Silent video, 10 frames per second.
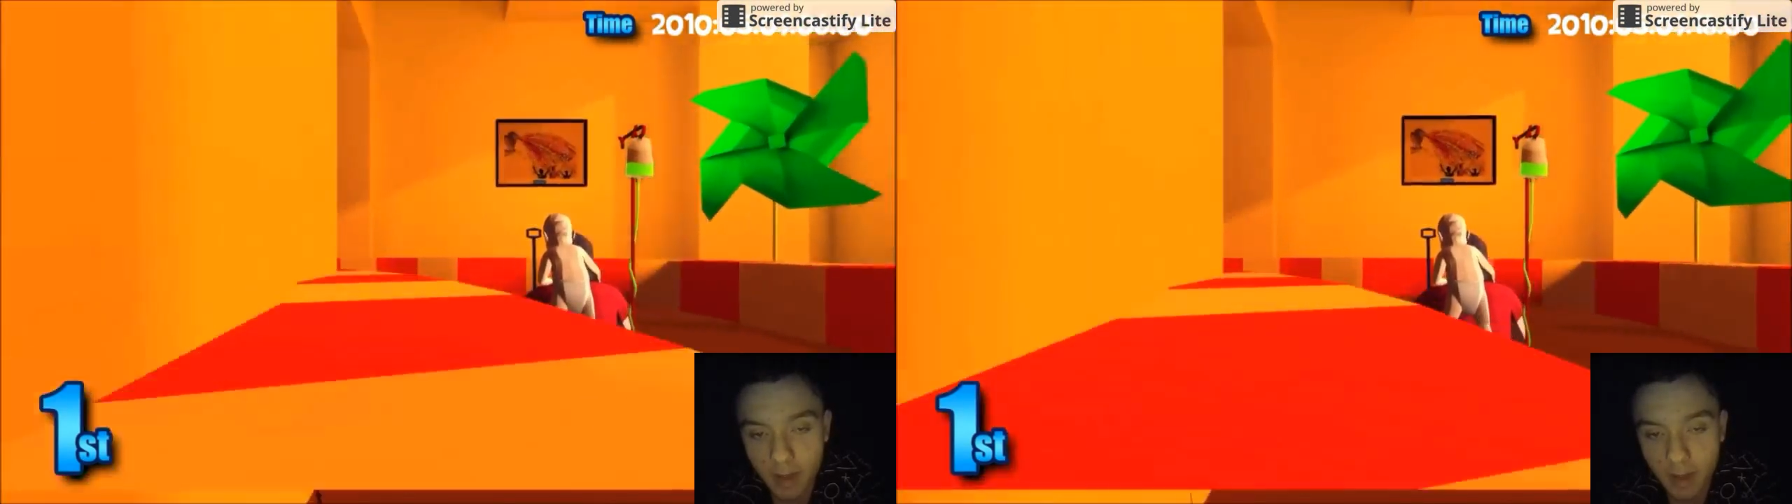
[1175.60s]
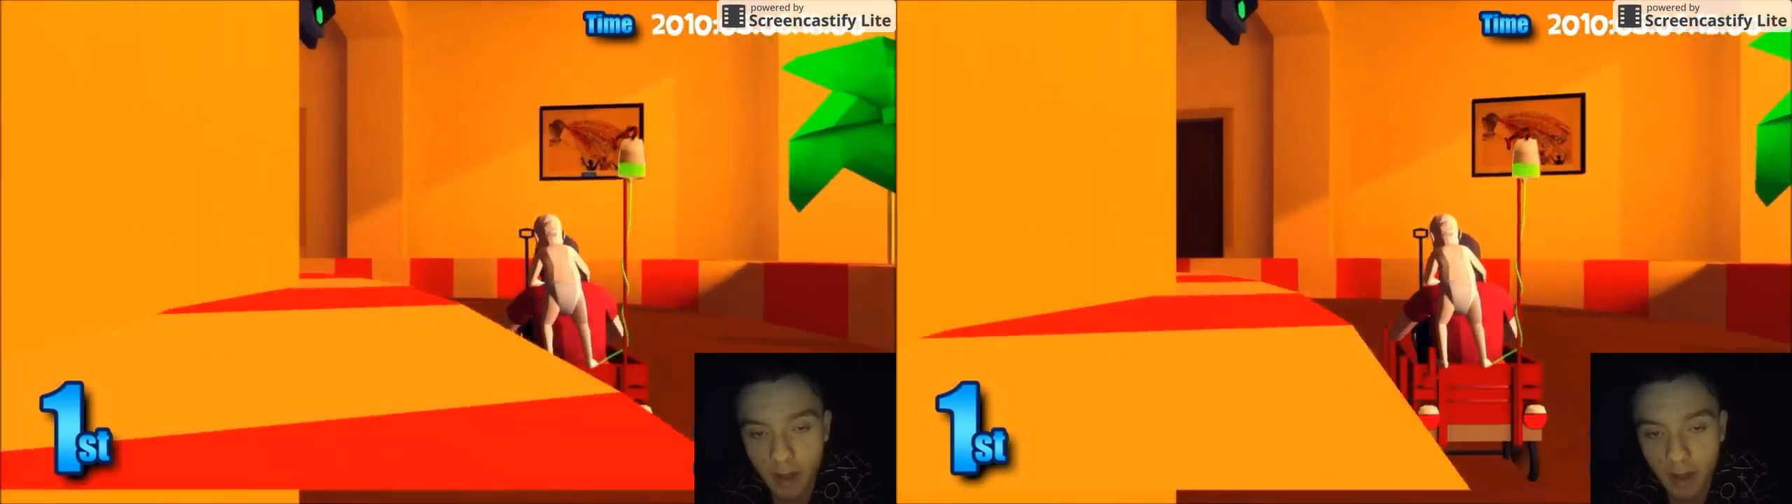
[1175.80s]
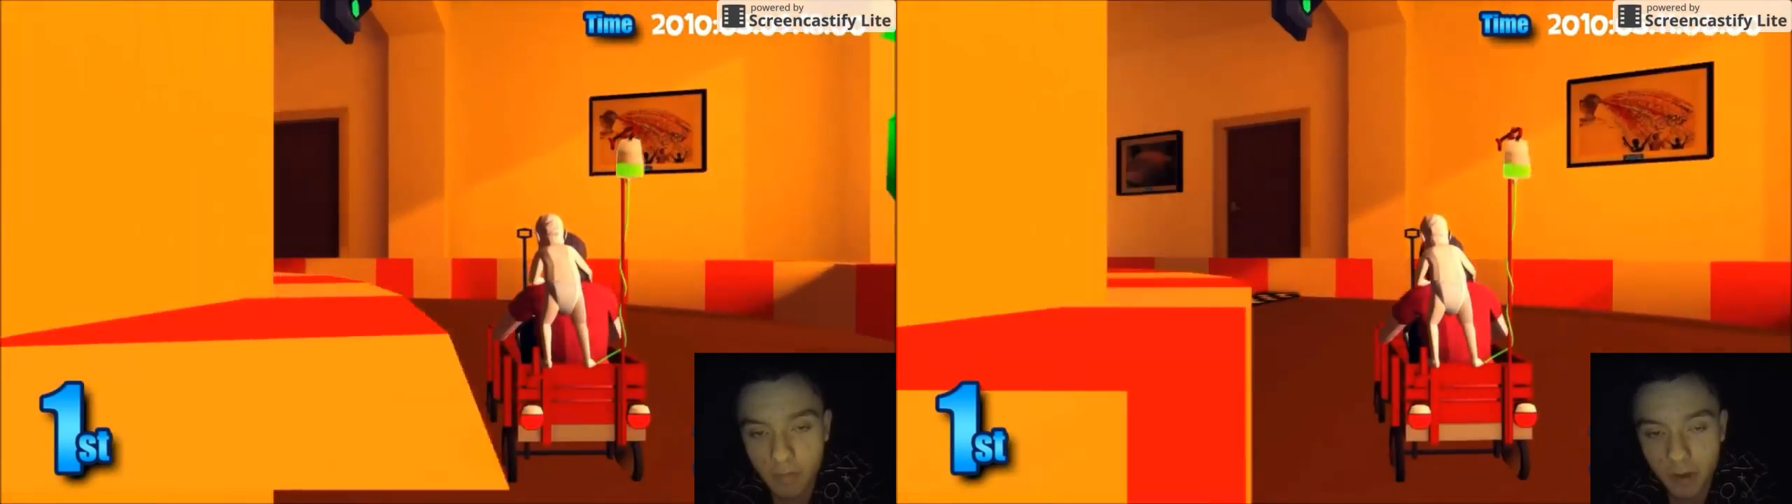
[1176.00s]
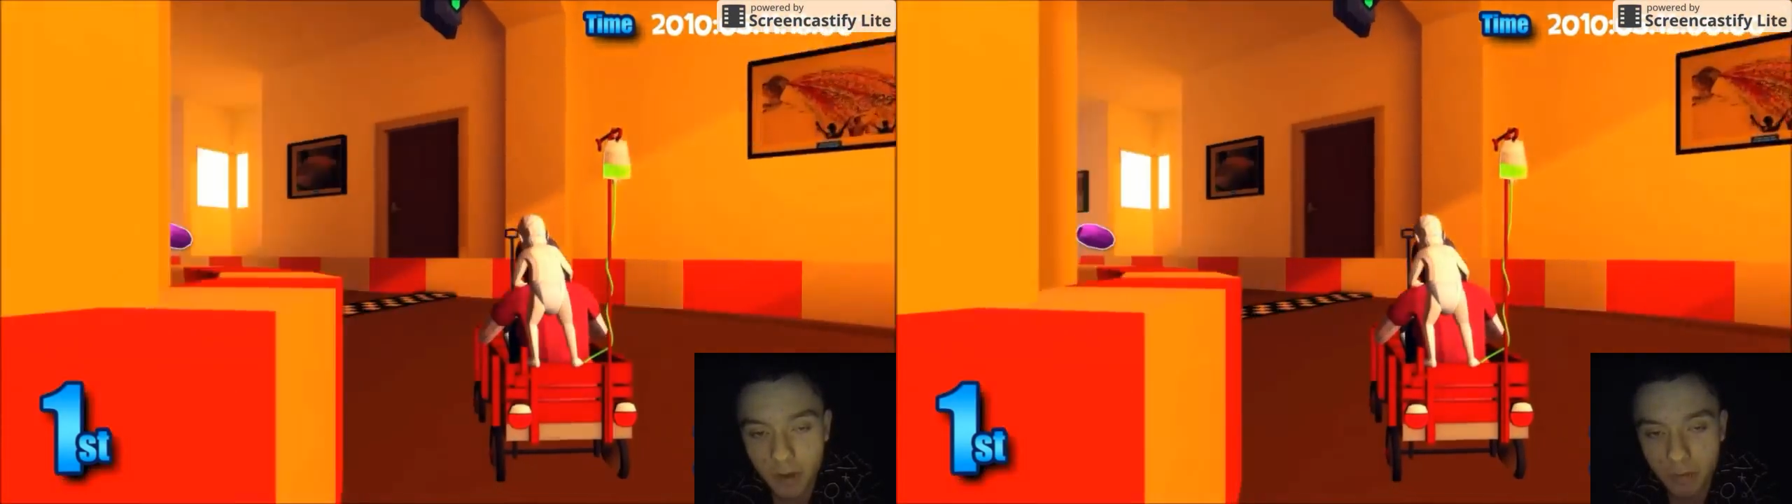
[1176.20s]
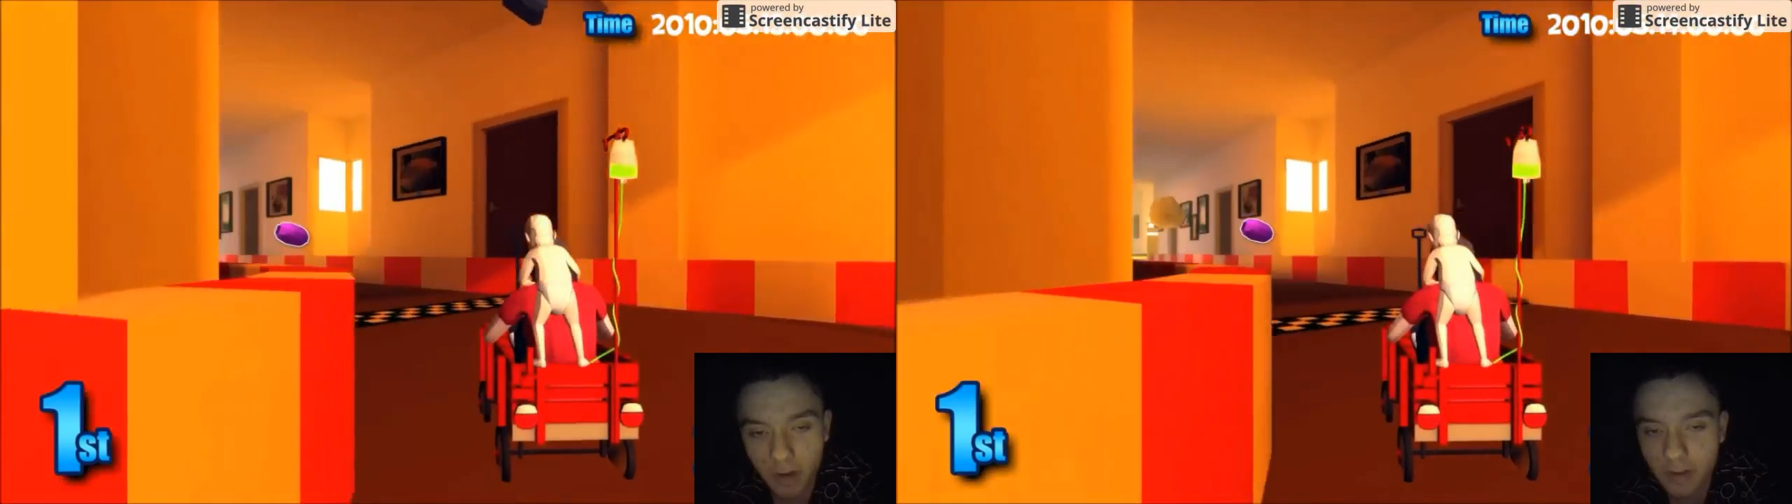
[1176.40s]
God, I haven't played
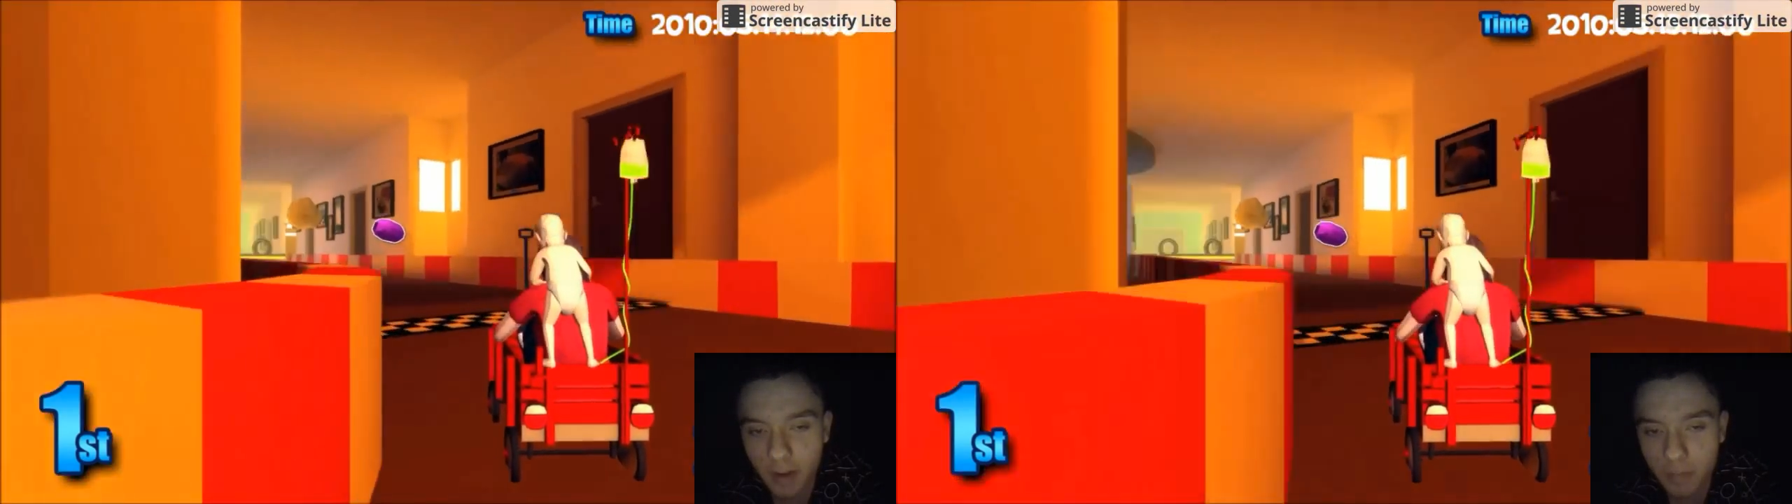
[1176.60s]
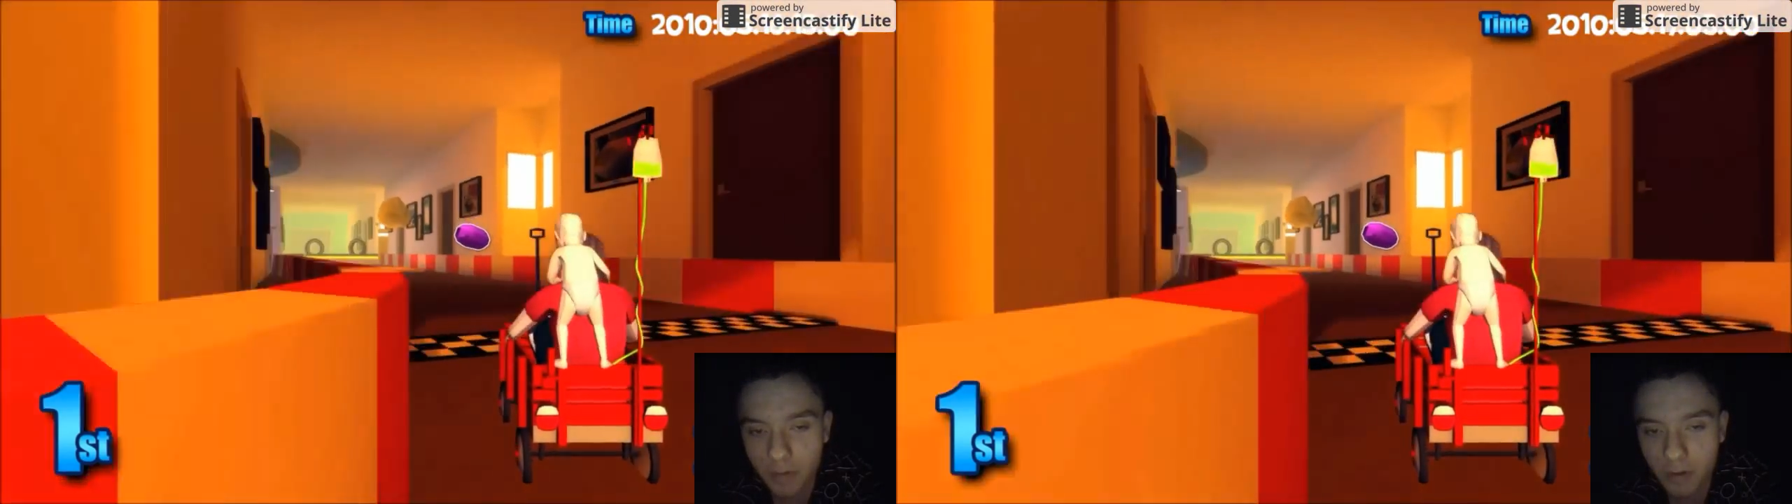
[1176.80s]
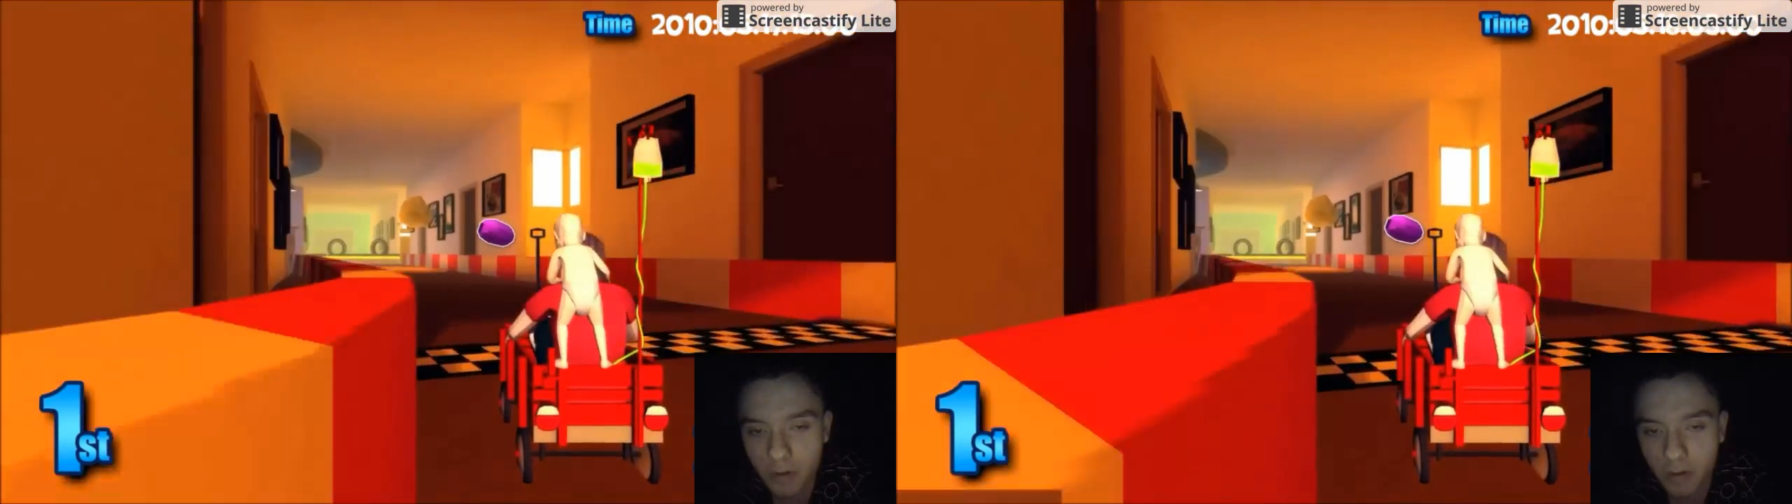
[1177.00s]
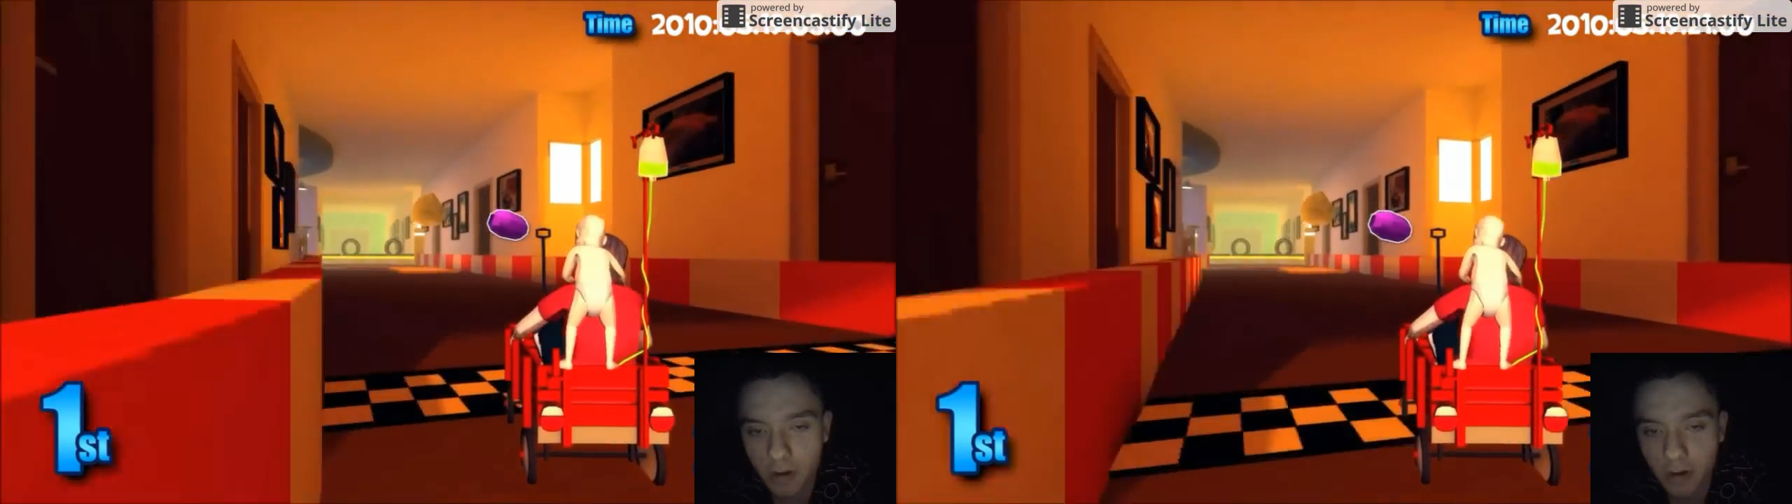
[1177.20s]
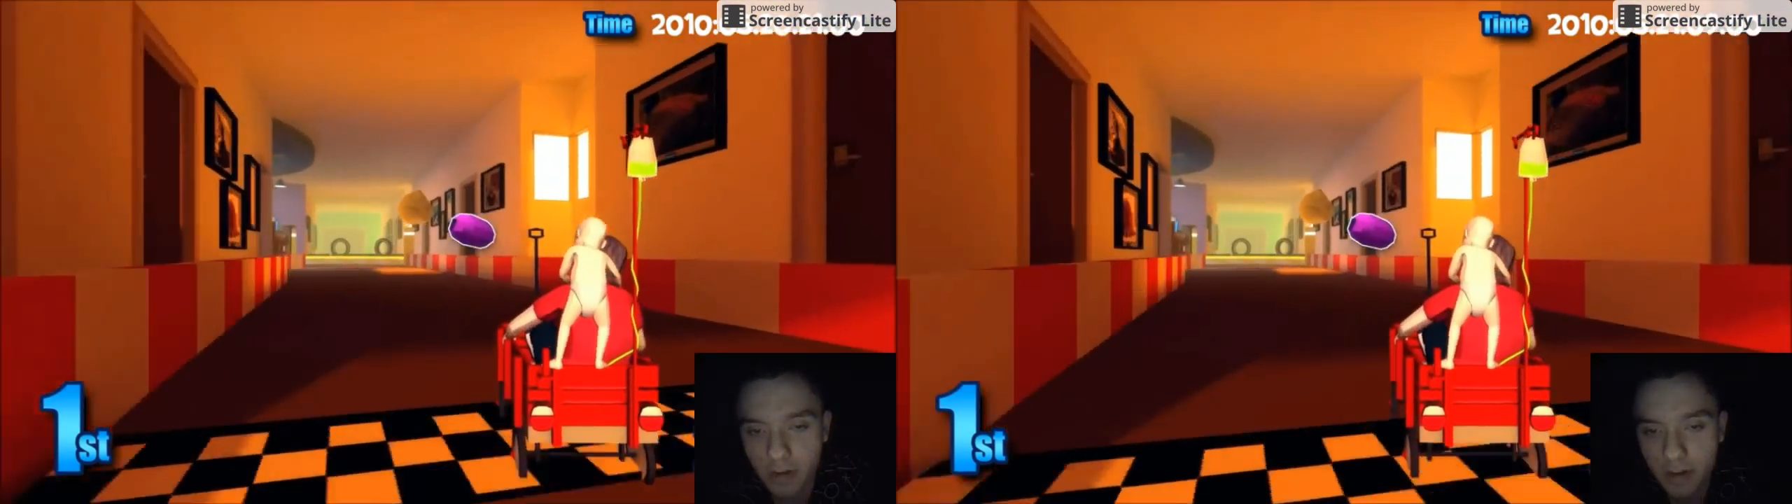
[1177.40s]
a racing game in so long.